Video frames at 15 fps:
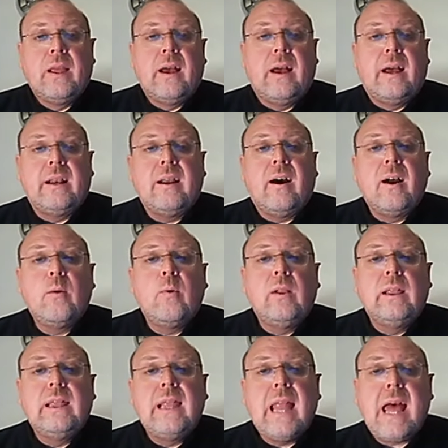And I will
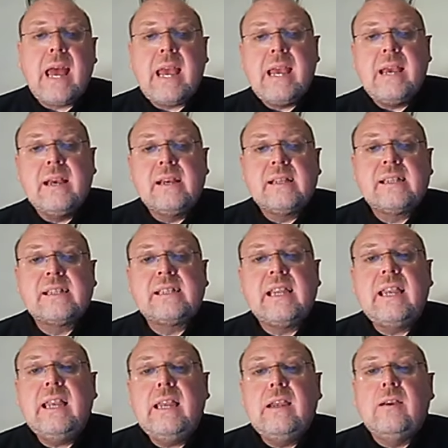lay
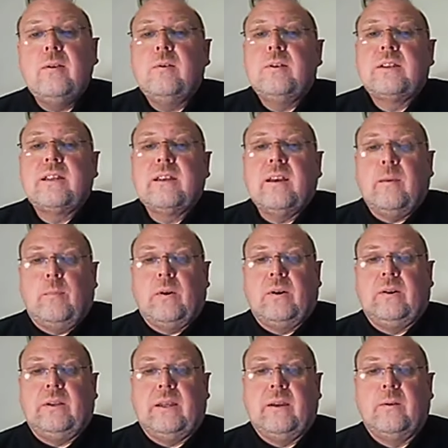sinews
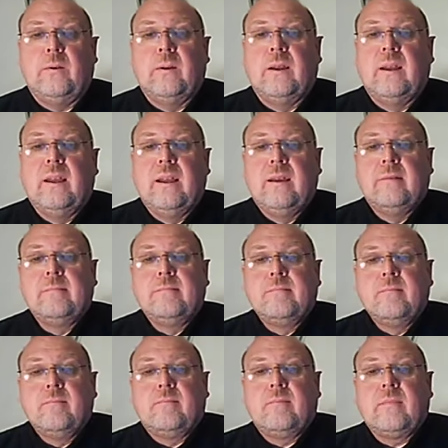upon you,
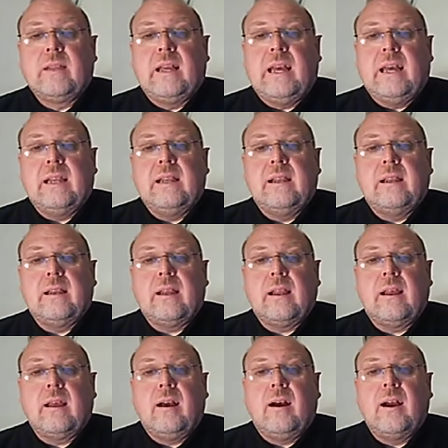and
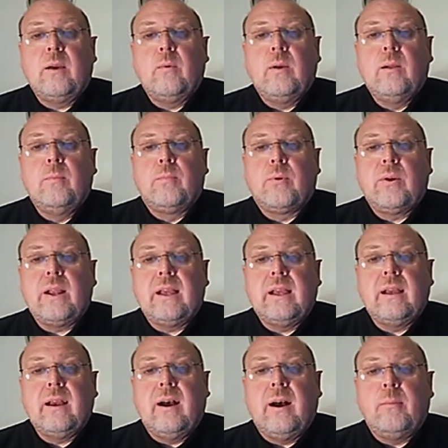I will
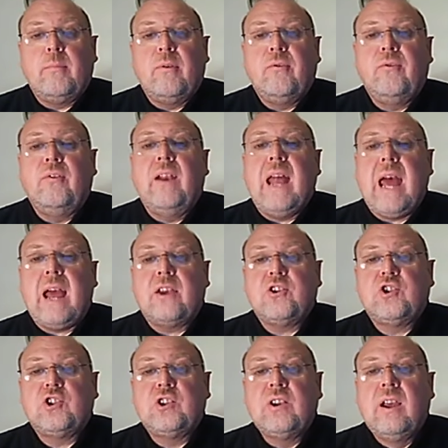bring up
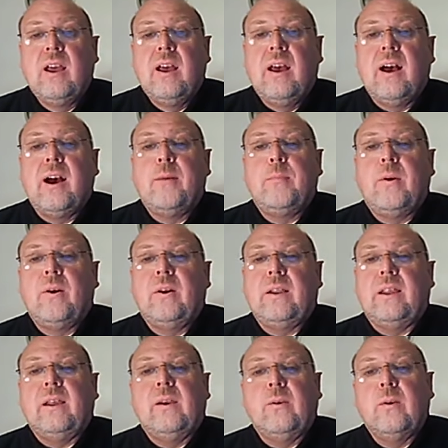flesh upon
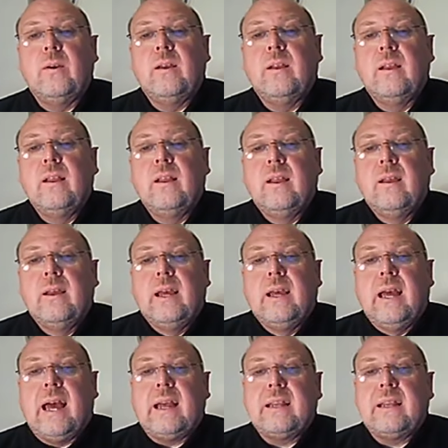you,
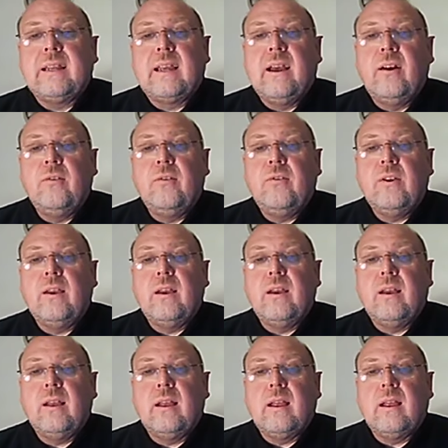and cover
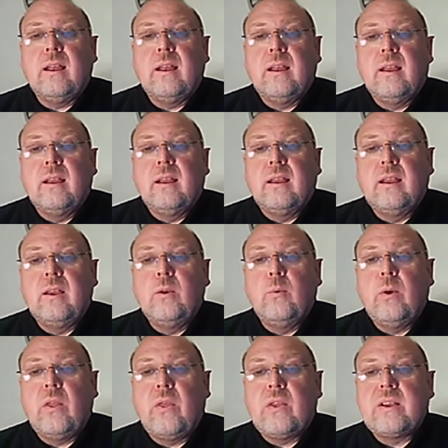you
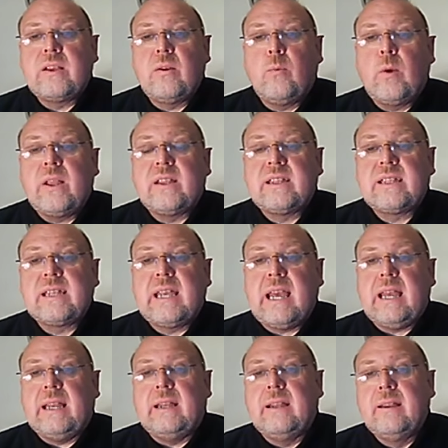with, with
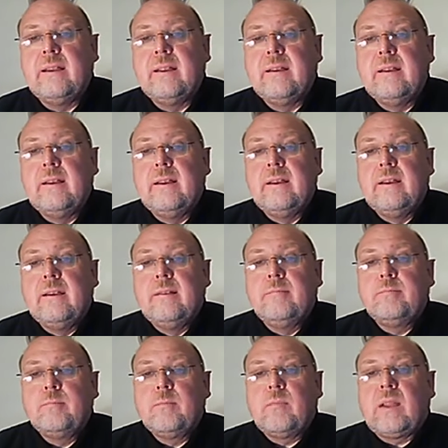skin,
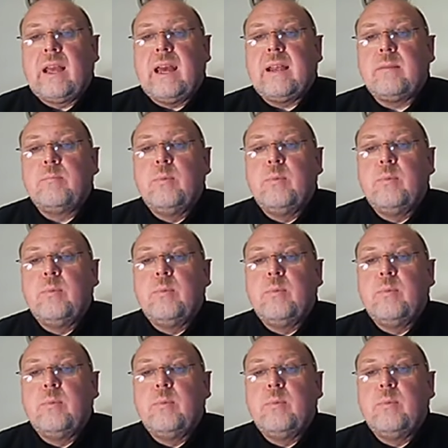and